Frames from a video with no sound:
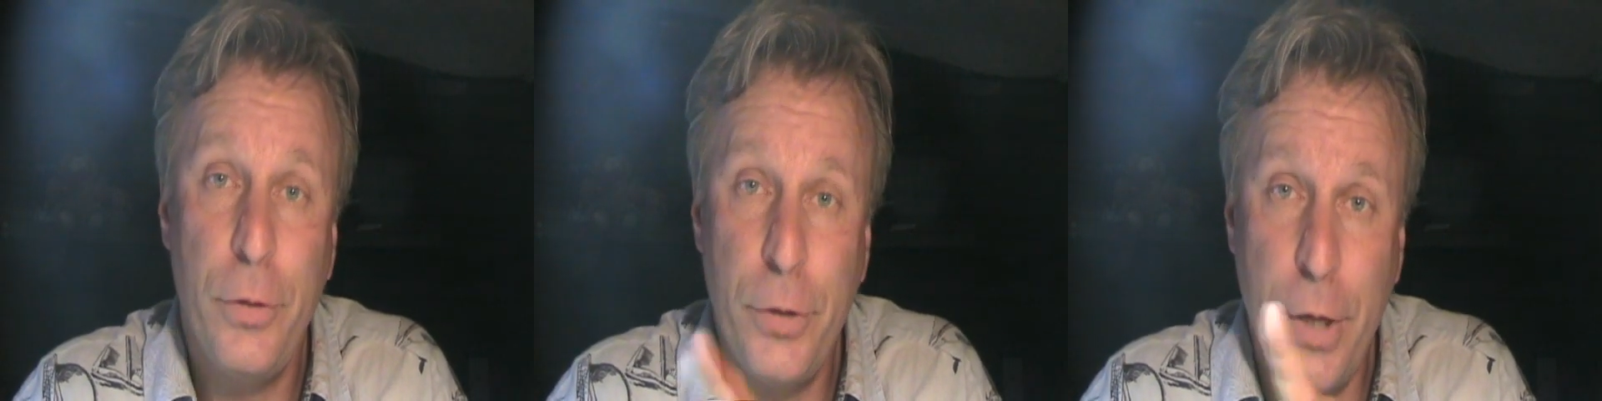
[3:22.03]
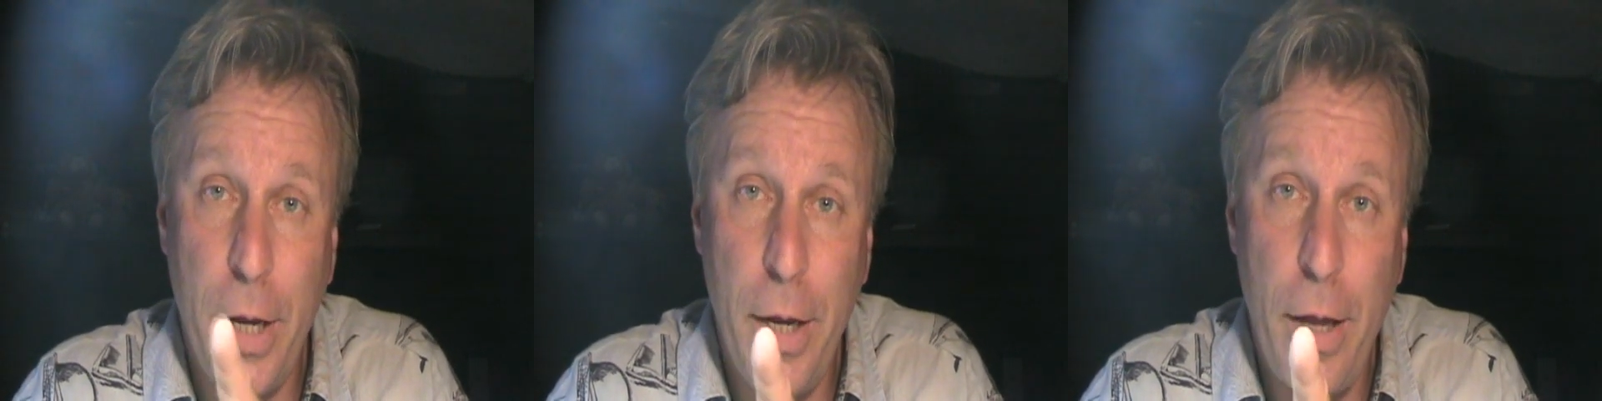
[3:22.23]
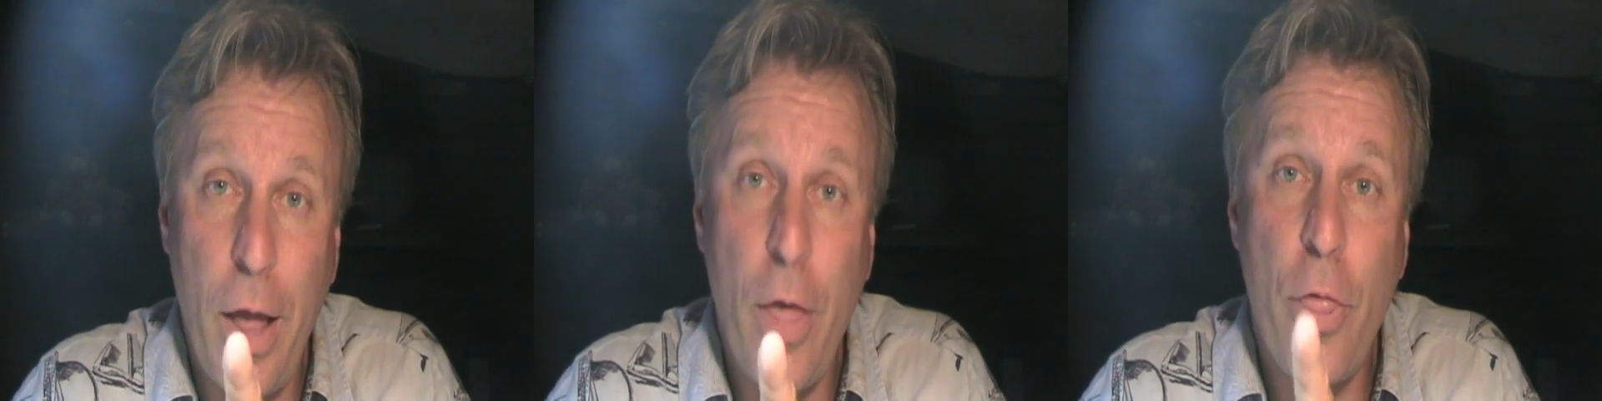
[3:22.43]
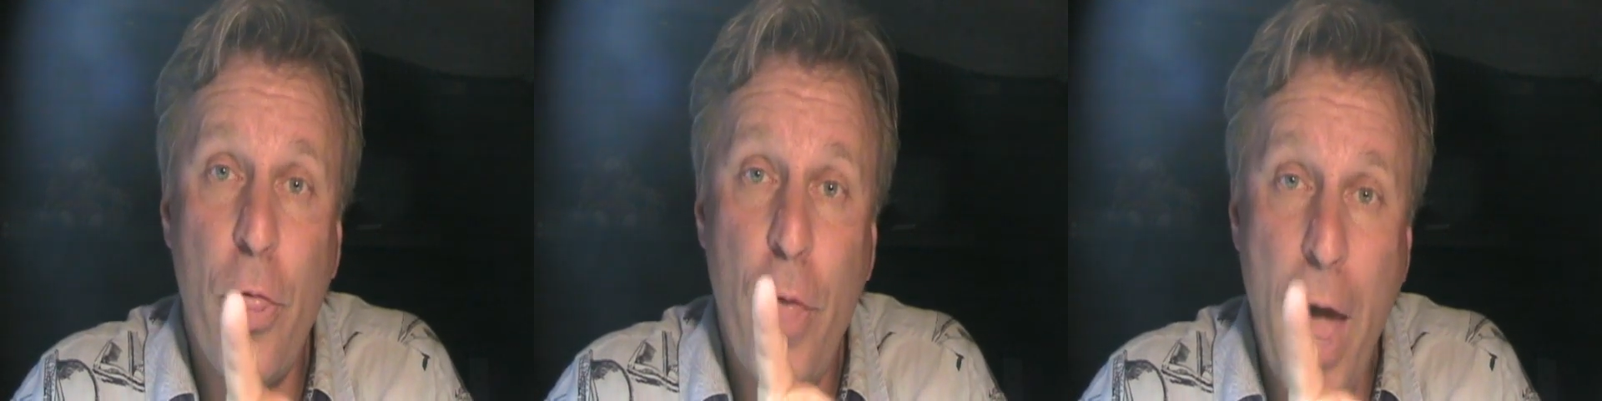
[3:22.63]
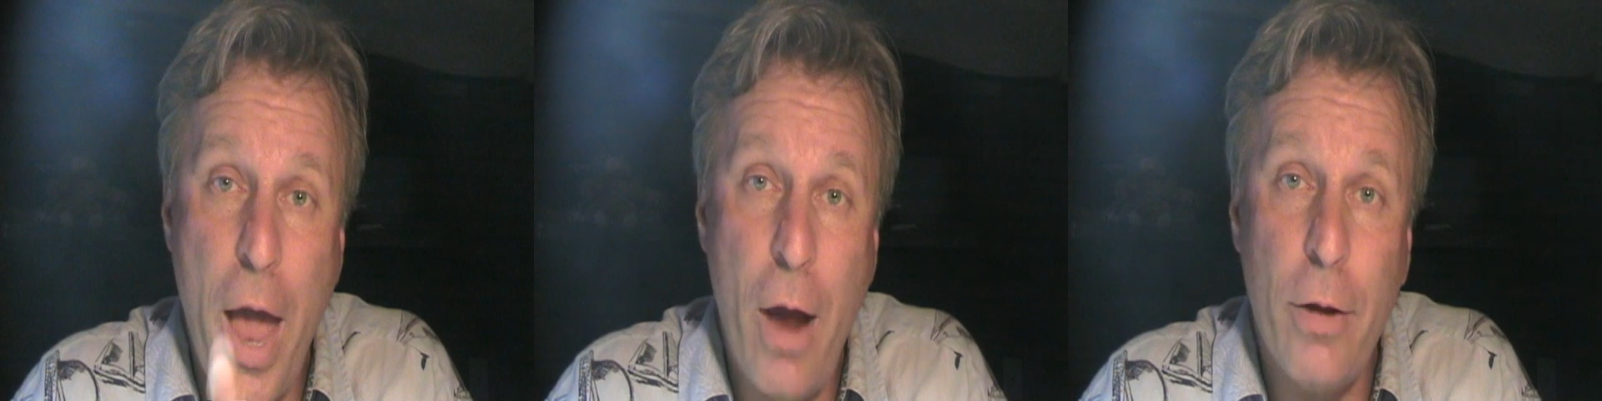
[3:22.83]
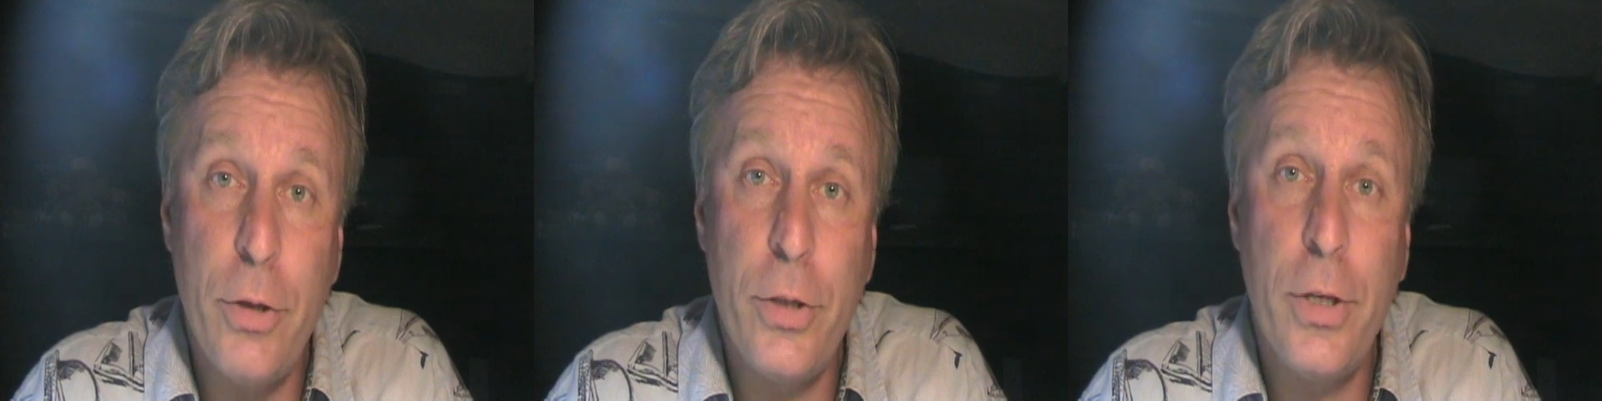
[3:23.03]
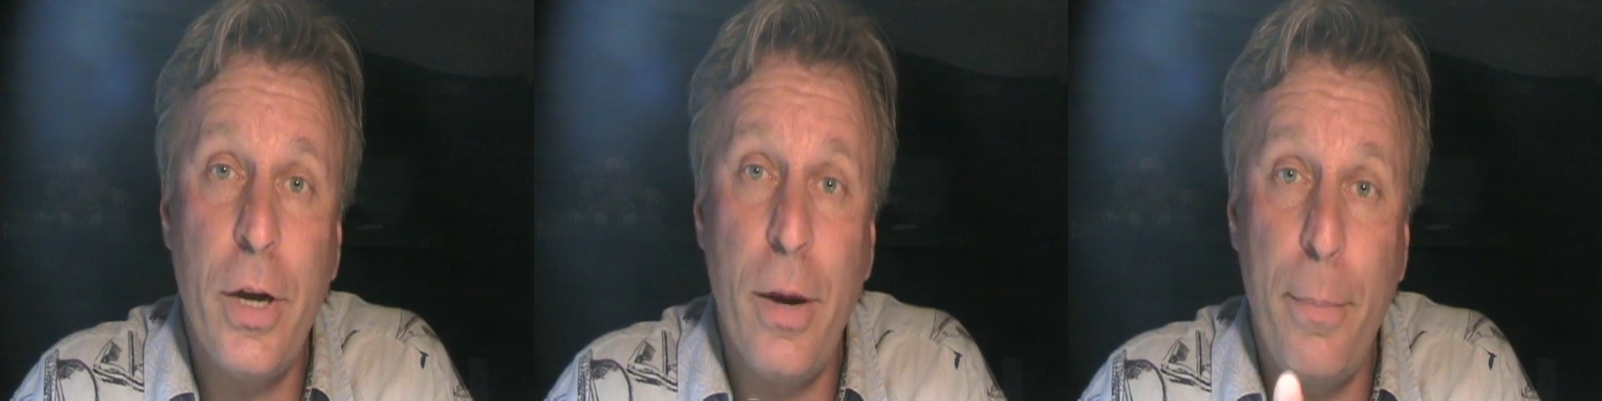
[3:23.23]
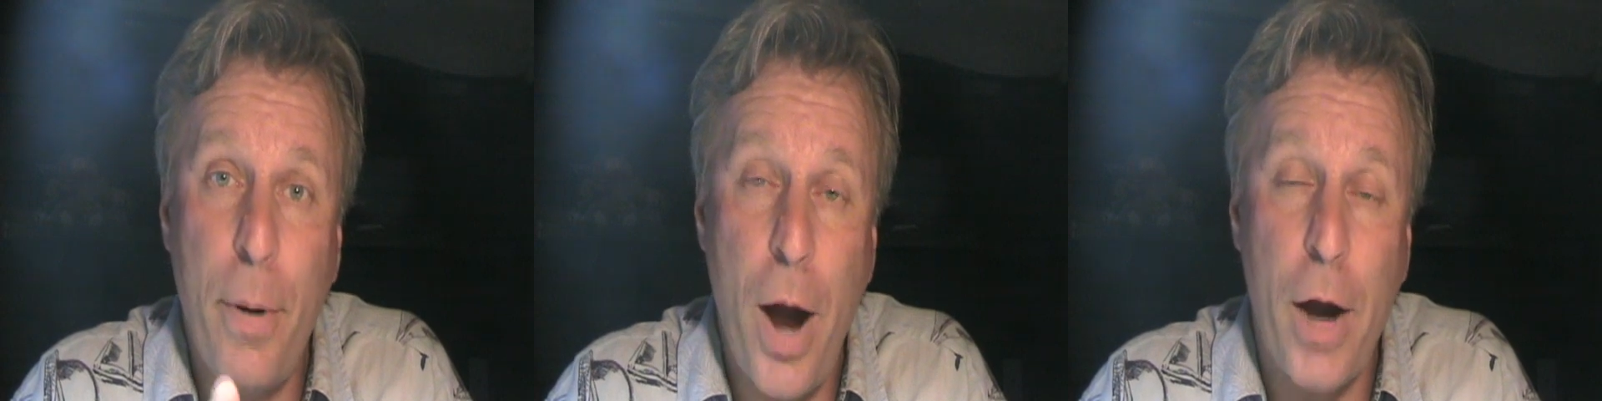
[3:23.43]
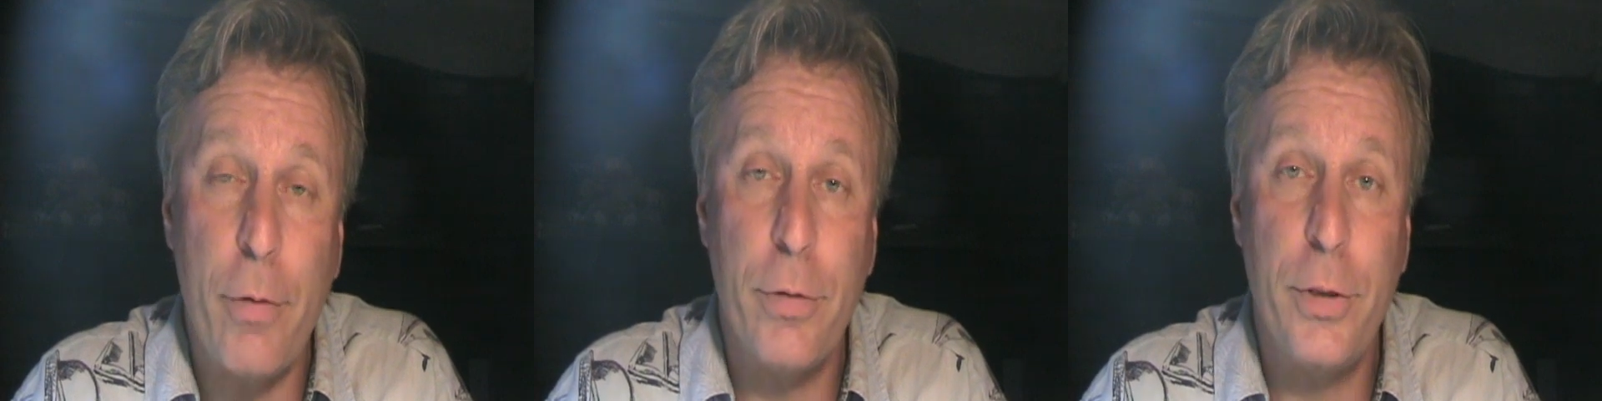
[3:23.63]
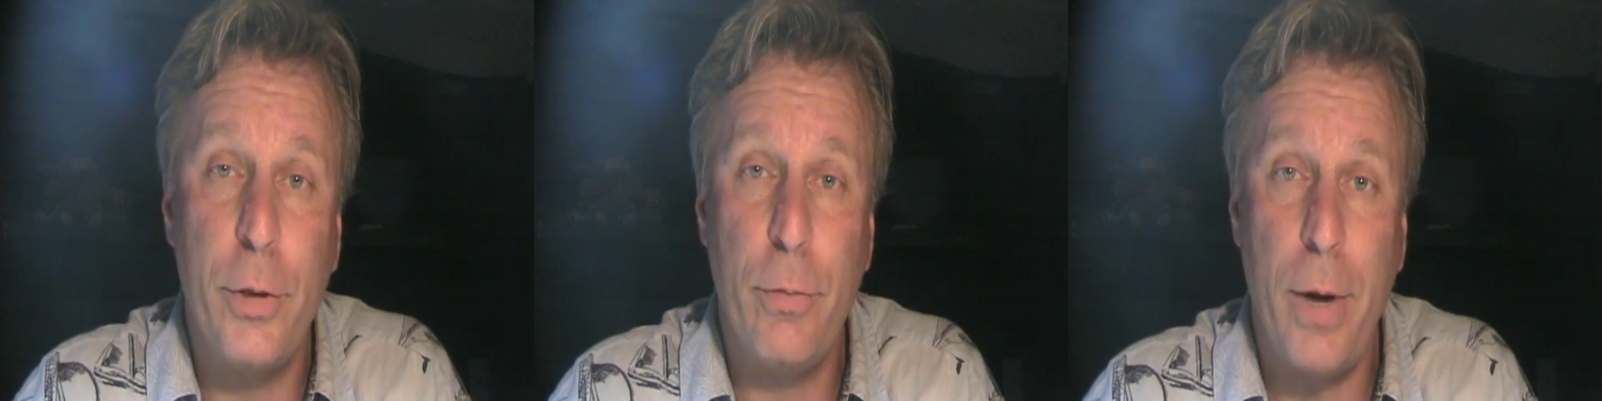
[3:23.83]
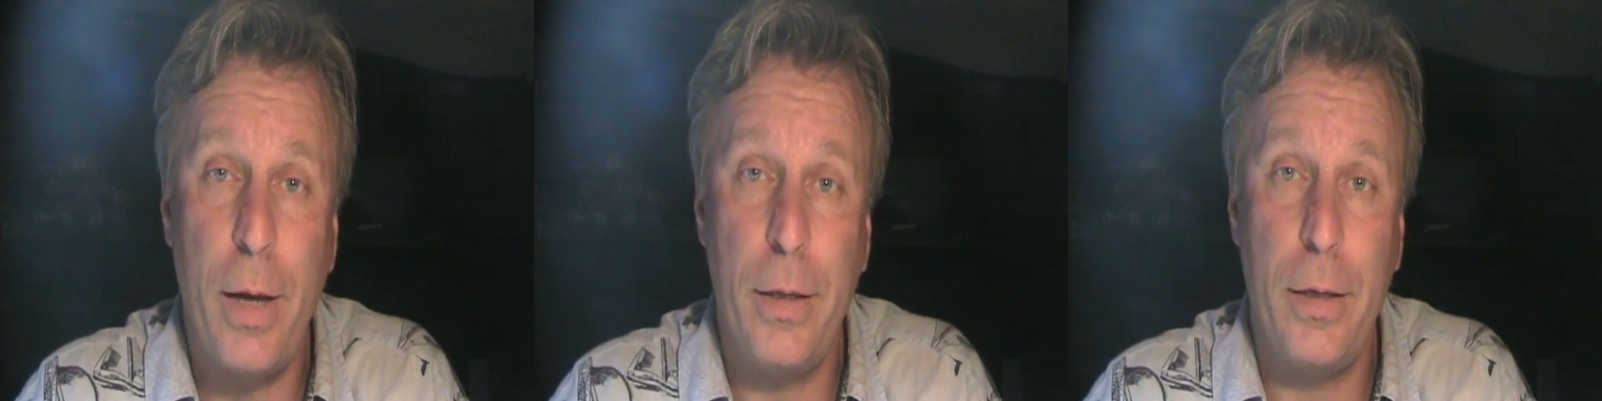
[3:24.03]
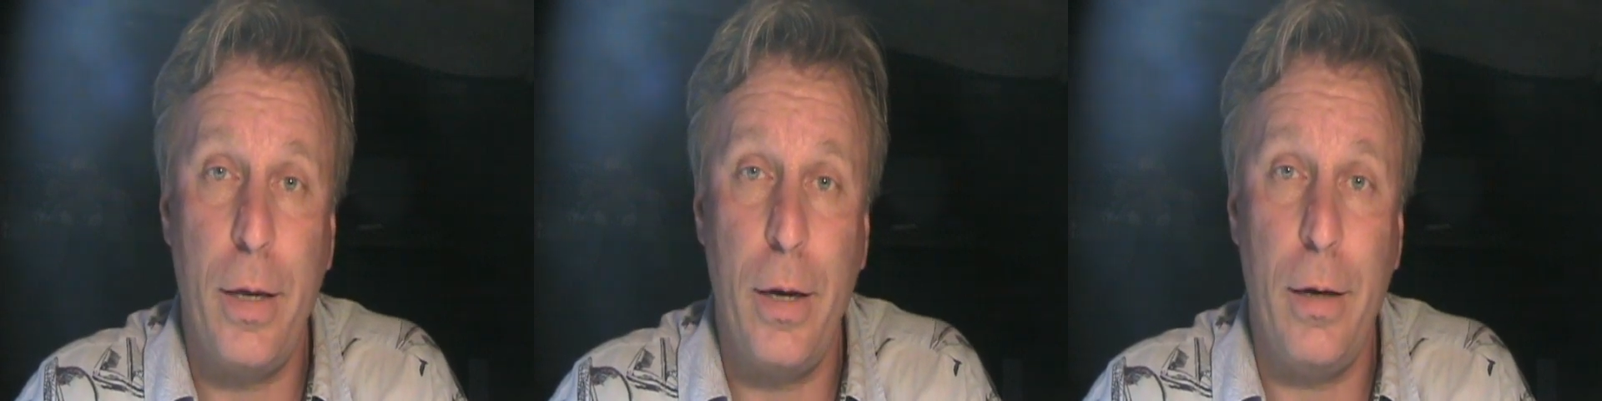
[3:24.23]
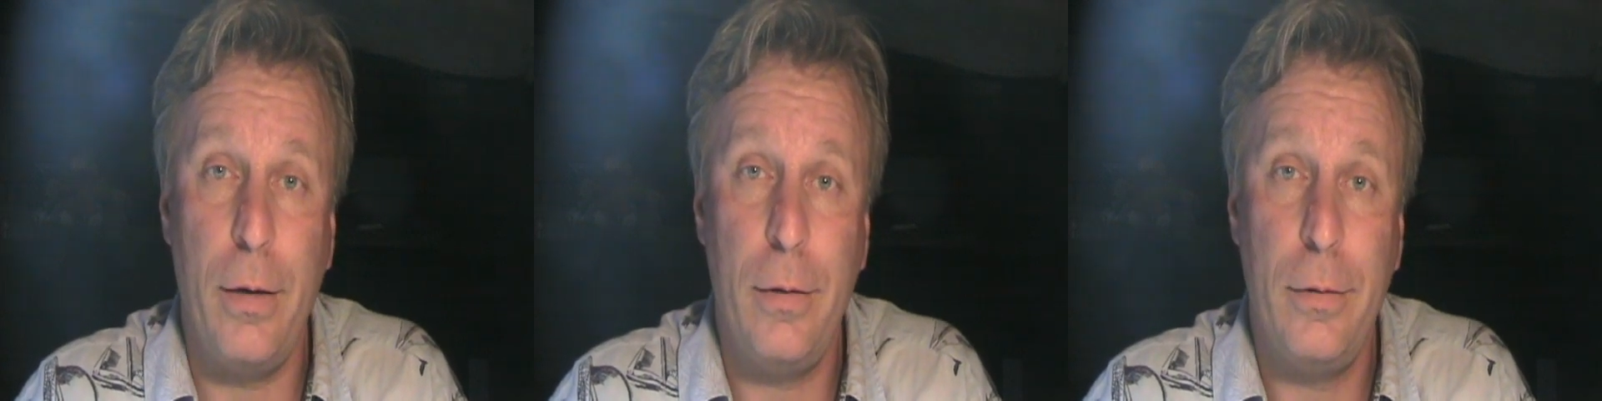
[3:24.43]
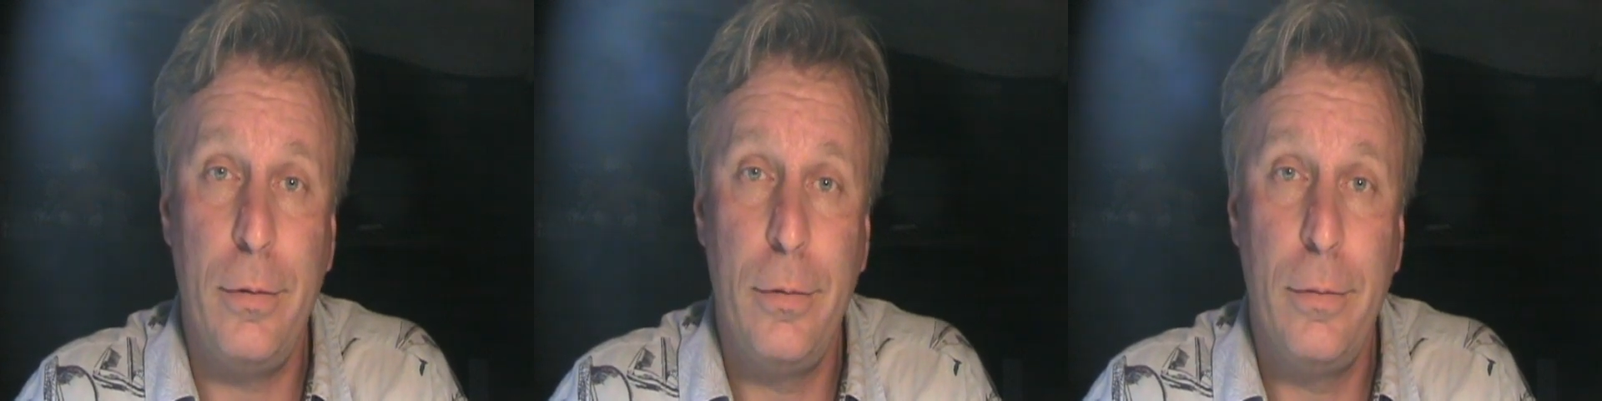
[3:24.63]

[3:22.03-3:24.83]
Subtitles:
See, there's the hypocrisy right there.